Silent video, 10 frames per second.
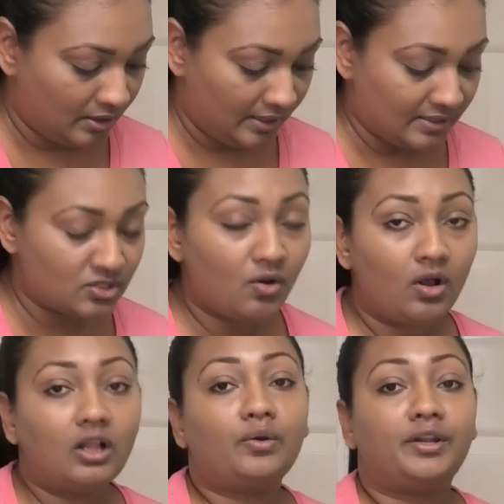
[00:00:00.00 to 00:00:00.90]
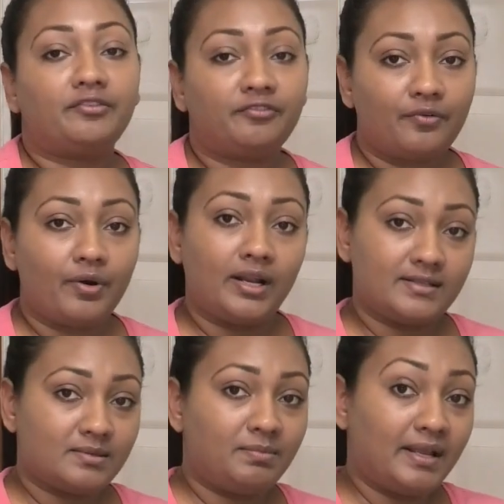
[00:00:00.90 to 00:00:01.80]
It's all going to fall
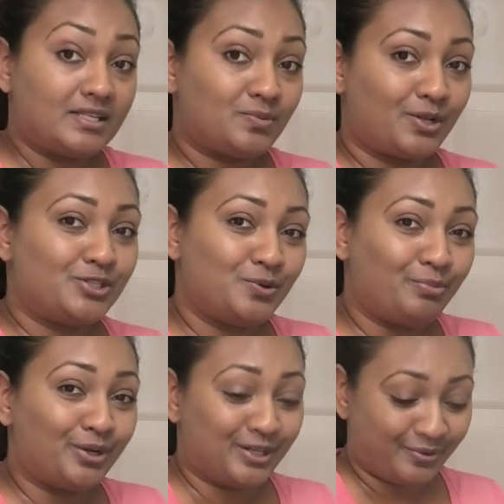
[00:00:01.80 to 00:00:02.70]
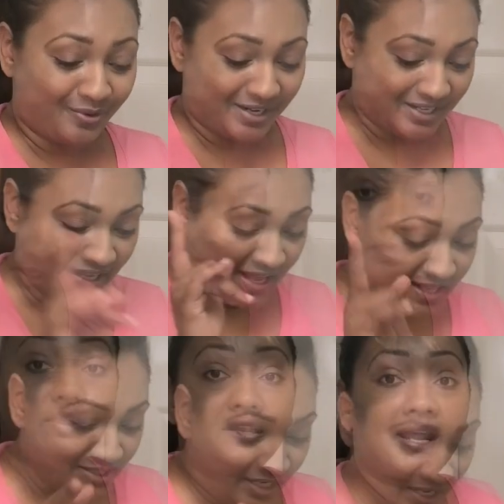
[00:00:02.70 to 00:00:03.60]
into place once you put it on.
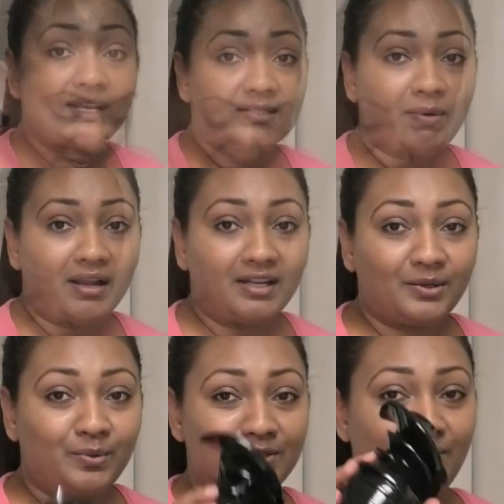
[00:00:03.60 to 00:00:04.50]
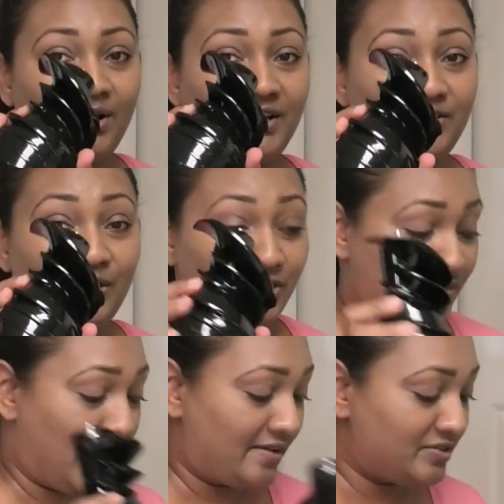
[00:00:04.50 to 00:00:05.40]
The next part that goes on is your
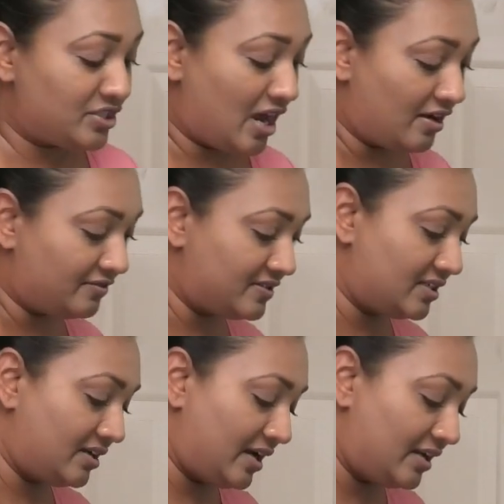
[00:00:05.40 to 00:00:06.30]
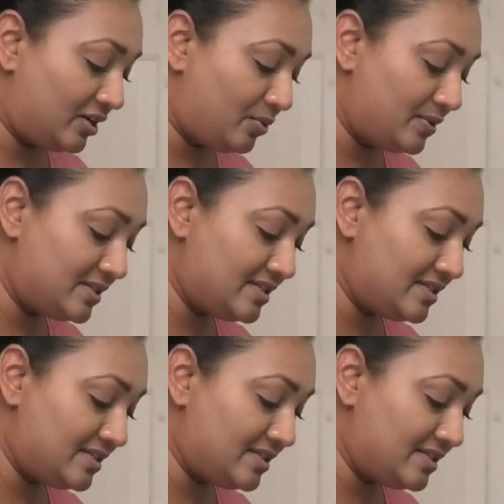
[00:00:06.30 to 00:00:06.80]
drive shaft, and it goes